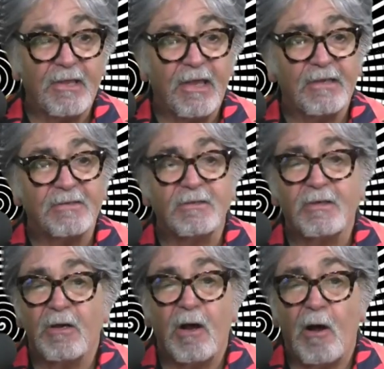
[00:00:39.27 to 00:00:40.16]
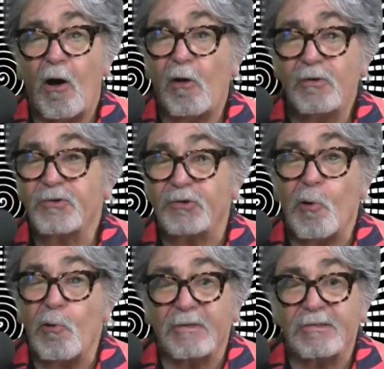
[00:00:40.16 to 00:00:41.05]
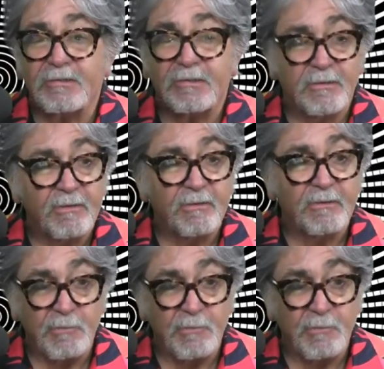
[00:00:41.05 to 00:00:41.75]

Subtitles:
It's all jokes.